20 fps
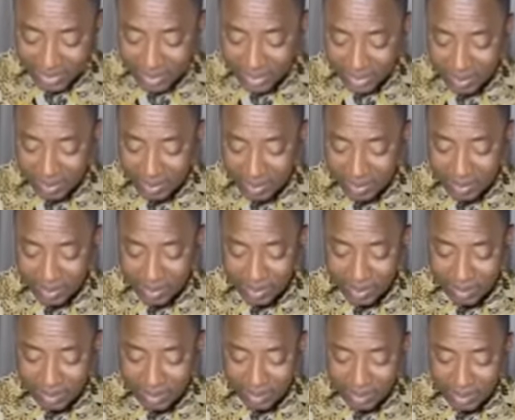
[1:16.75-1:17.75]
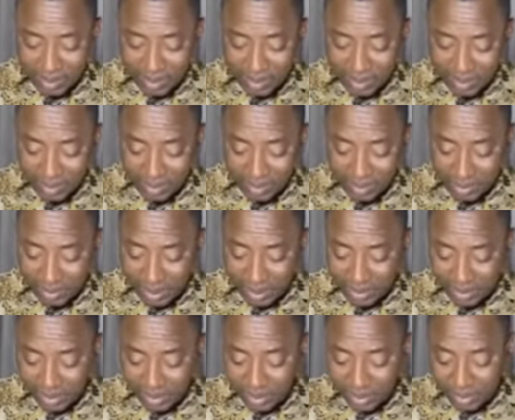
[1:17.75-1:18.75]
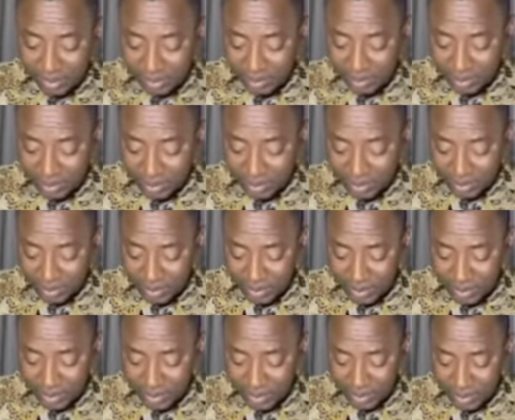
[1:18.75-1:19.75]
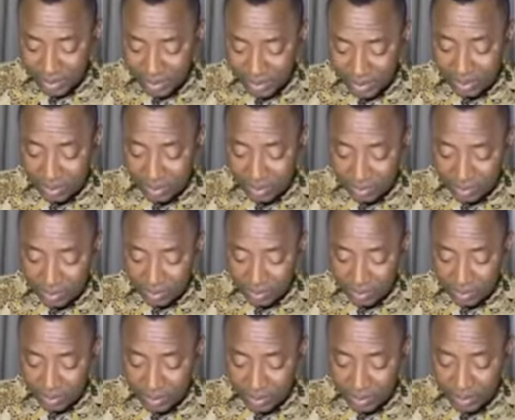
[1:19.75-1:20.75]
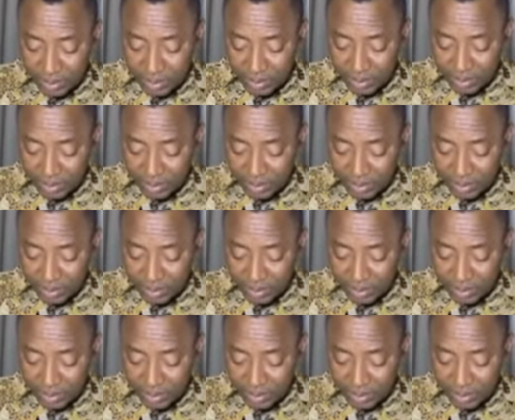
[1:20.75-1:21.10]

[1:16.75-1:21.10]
doesn't want the name to be mentioned, but thank you so much.